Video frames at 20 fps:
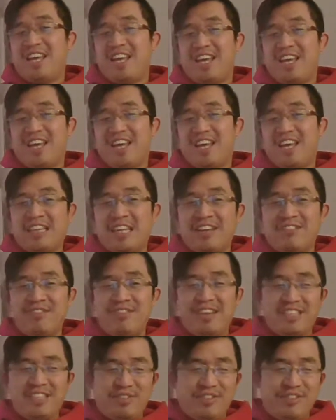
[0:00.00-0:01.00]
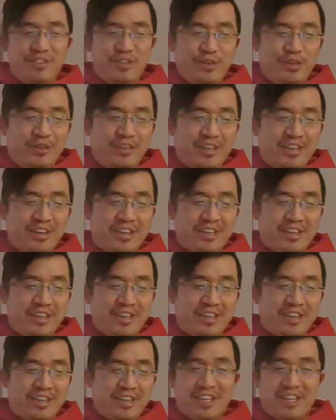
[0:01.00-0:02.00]
and that makes me feel weird
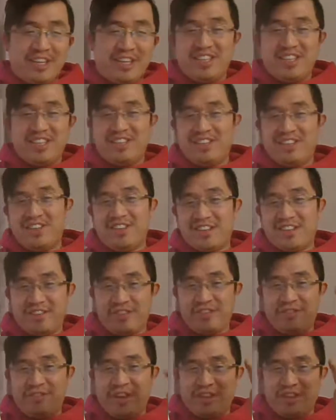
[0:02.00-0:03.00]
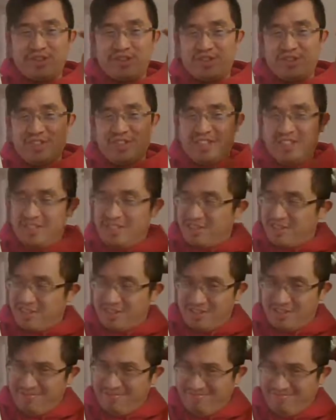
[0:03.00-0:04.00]
because I'll be considered like a veteran
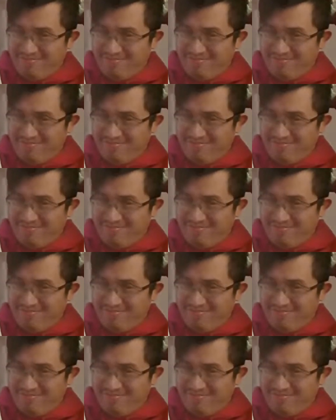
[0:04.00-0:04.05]
teacher.